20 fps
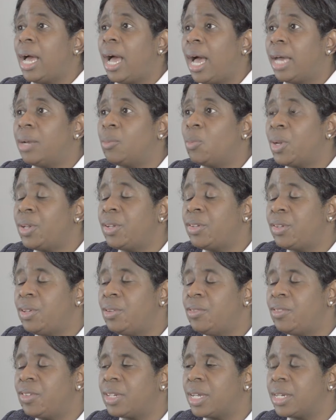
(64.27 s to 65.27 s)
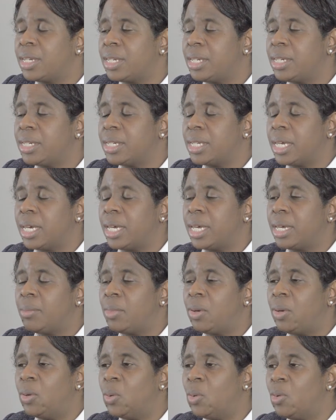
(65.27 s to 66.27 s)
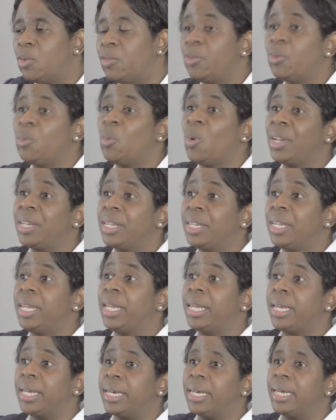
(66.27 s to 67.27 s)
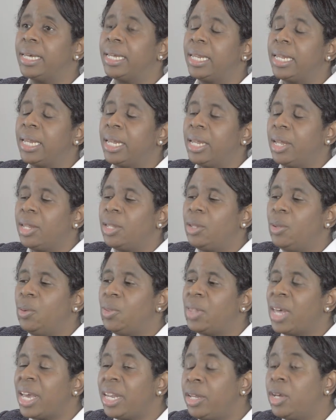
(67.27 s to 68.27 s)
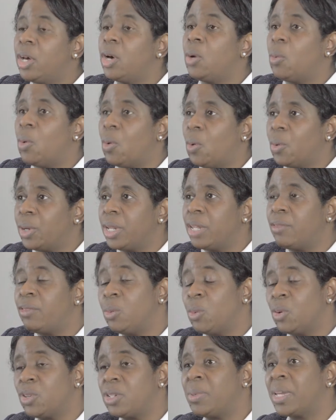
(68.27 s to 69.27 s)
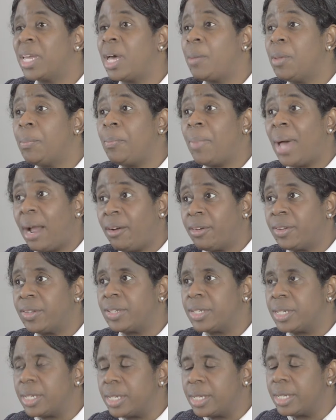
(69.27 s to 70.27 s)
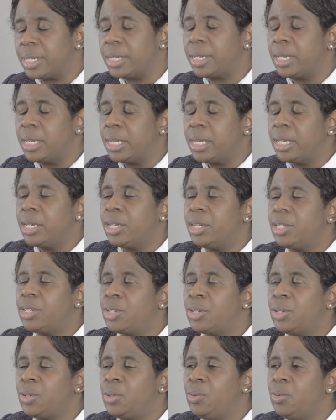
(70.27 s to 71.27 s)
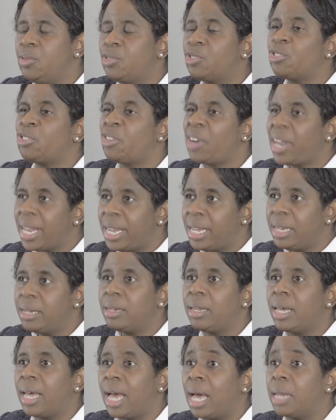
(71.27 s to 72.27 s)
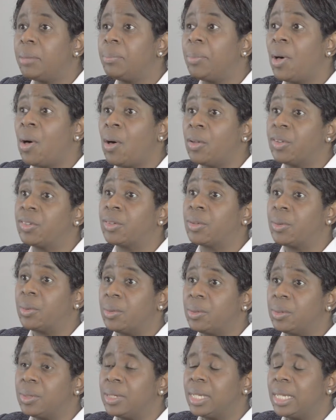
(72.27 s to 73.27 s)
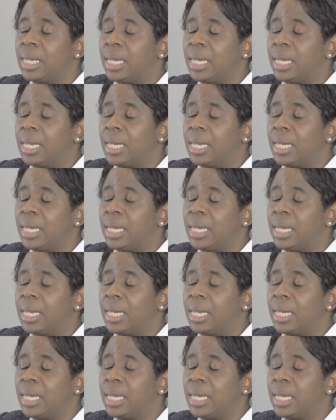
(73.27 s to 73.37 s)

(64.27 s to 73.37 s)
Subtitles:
And once you've studied law for 1 year, you then go on, if you want to become a barrister, to train at bar school.